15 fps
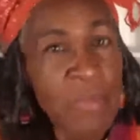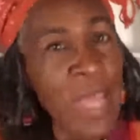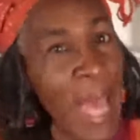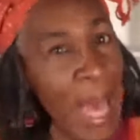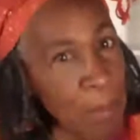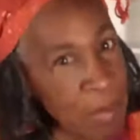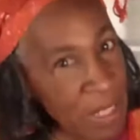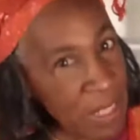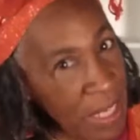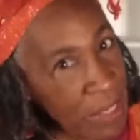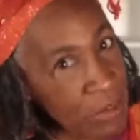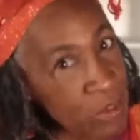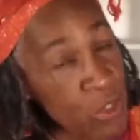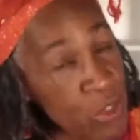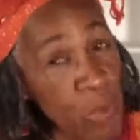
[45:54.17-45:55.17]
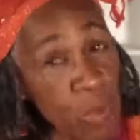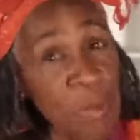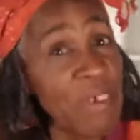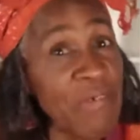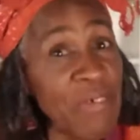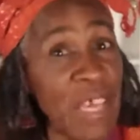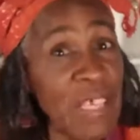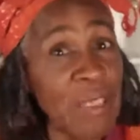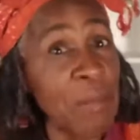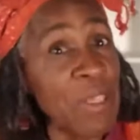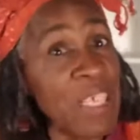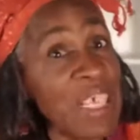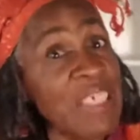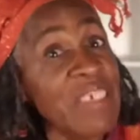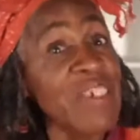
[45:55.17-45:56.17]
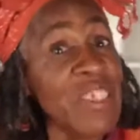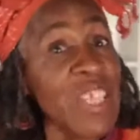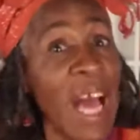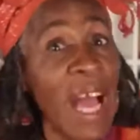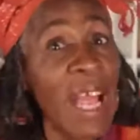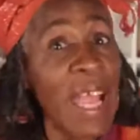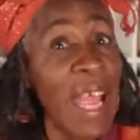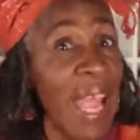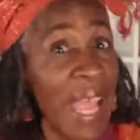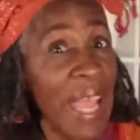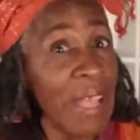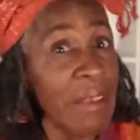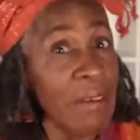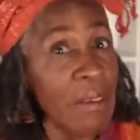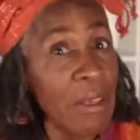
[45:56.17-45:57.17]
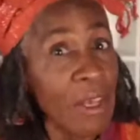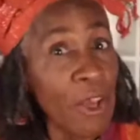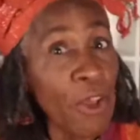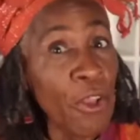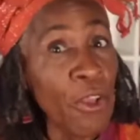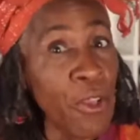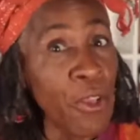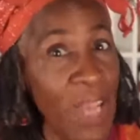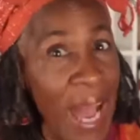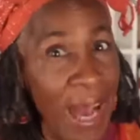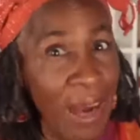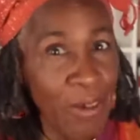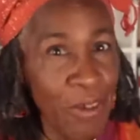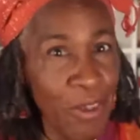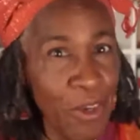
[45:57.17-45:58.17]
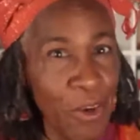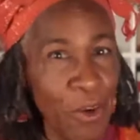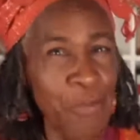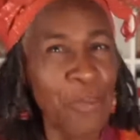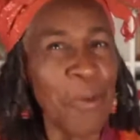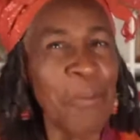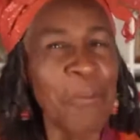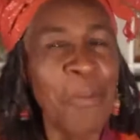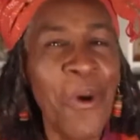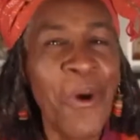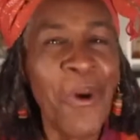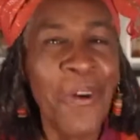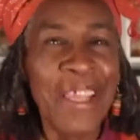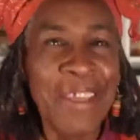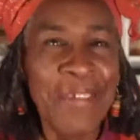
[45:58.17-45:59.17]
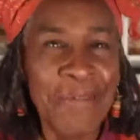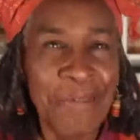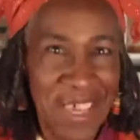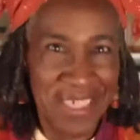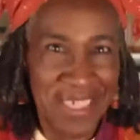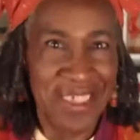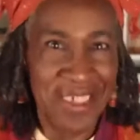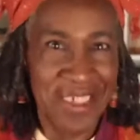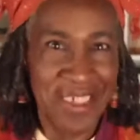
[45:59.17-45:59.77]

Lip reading: Applications will be available in July, and look out for more events.